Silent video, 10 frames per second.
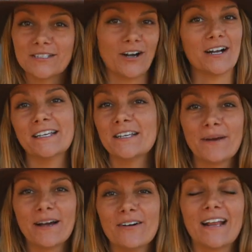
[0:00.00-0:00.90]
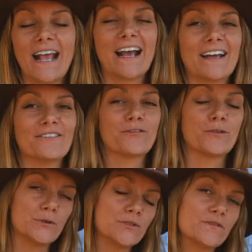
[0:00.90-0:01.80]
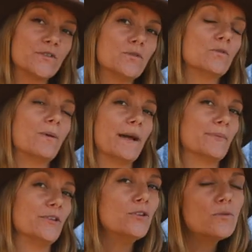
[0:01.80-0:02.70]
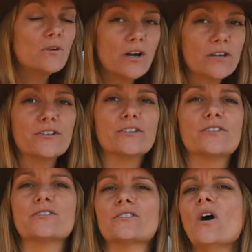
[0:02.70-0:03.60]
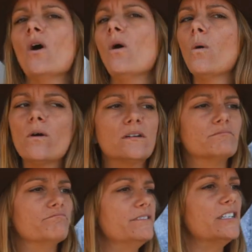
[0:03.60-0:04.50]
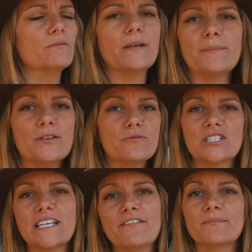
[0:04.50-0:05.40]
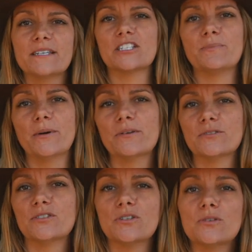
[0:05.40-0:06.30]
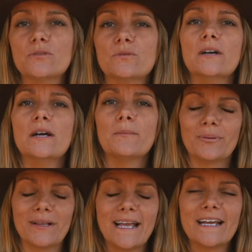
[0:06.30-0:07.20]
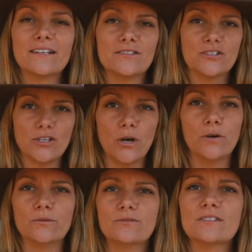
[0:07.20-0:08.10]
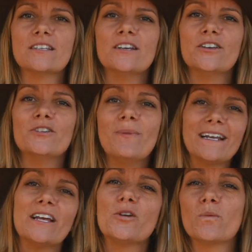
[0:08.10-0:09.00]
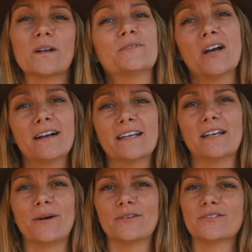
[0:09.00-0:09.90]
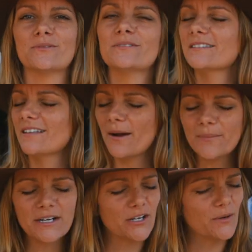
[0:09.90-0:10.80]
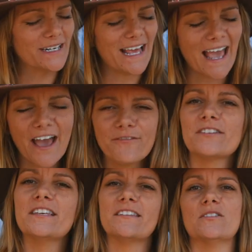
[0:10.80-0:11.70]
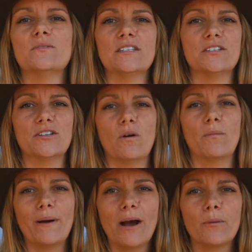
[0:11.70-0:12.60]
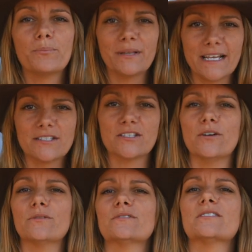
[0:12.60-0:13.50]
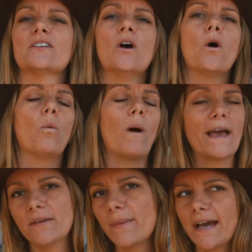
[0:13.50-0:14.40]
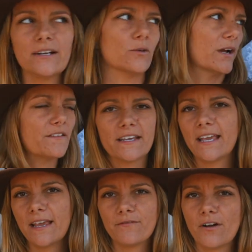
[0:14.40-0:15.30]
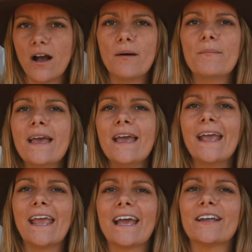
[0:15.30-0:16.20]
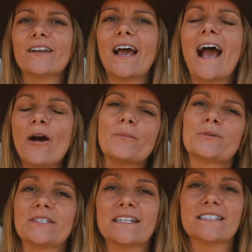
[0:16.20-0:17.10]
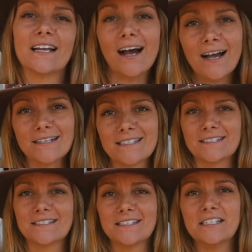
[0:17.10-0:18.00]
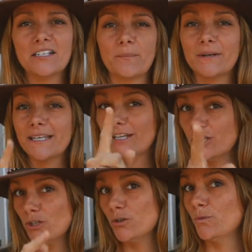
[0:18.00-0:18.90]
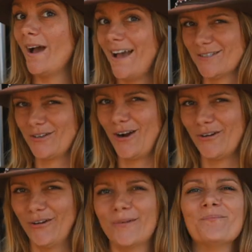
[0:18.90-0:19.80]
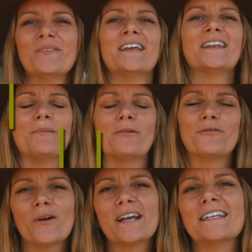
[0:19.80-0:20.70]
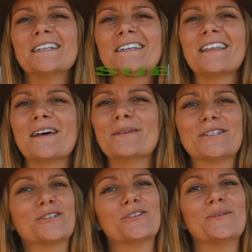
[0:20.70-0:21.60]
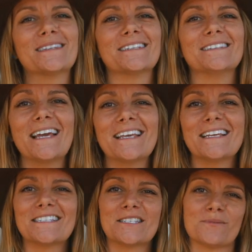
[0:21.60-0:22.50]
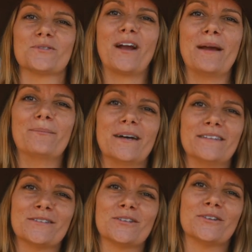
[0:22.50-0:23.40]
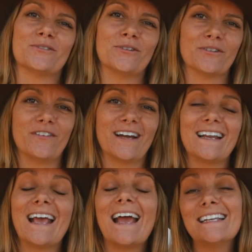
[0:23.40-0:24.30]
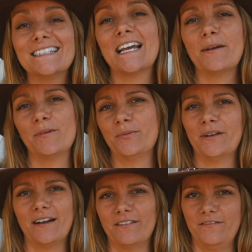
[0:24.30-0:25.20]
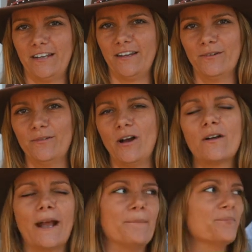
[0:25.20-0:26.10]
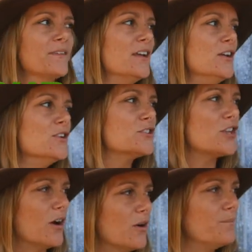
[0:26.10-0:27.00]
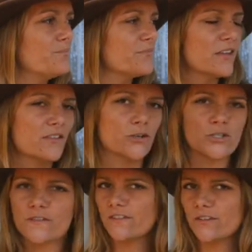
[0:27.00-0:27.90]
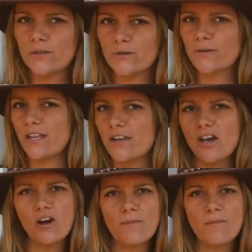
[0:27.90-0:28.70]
talking about, and for those of you who might be new gardeners, or you know, maybe you just haven't been exposed to plant zones, you might not know what I'm talking about. So I'm gonna go into everything that you need to know about plant zones, why they matter, where they came from, and how it pertains to us as a seed company and you as a gardener. Now, before I get into that, make sure you hit the like and subscribe button so you're notified anytime we put out a video. Okay, so those of you that know